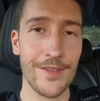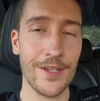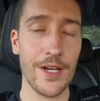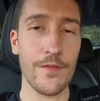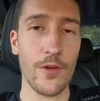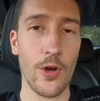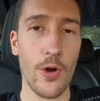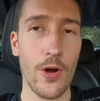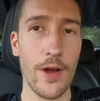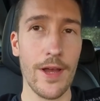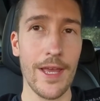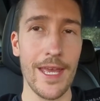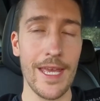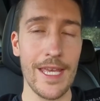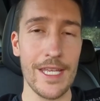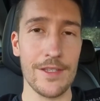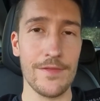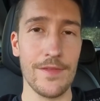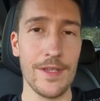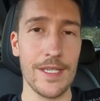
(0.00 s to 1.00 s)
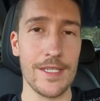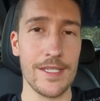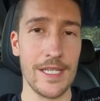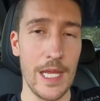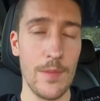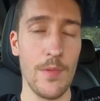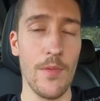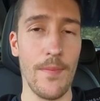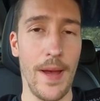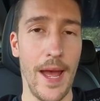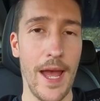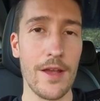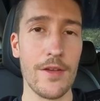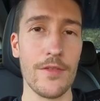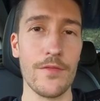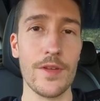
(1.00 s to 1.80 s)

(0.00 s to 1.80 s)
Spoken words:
thing I've got is the sleeping bag.